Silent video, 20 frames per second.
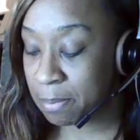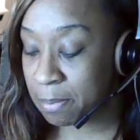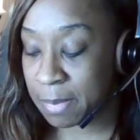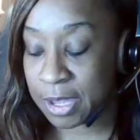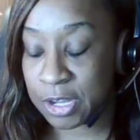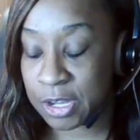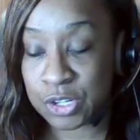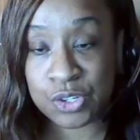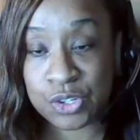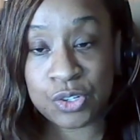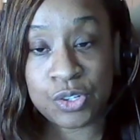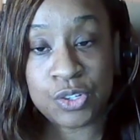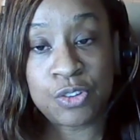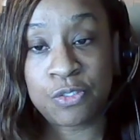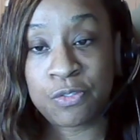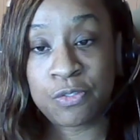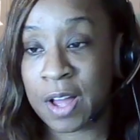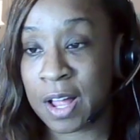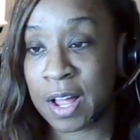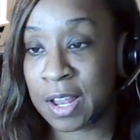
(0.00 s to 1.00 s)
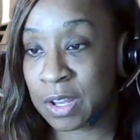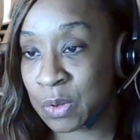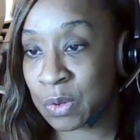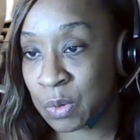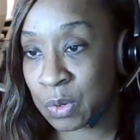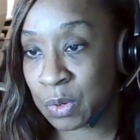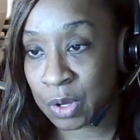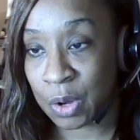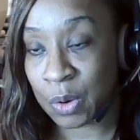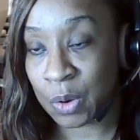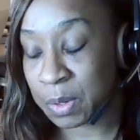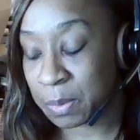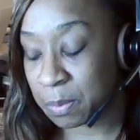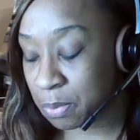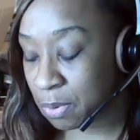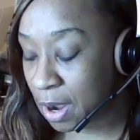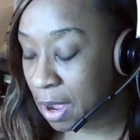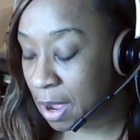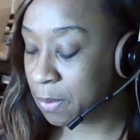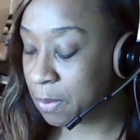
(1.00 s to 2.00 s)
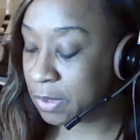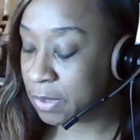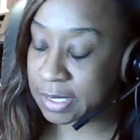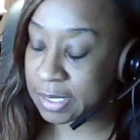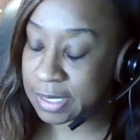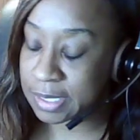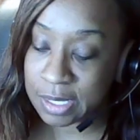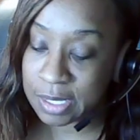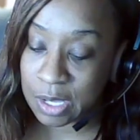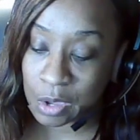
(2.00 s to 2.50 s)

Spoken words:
sure you follow code it properly,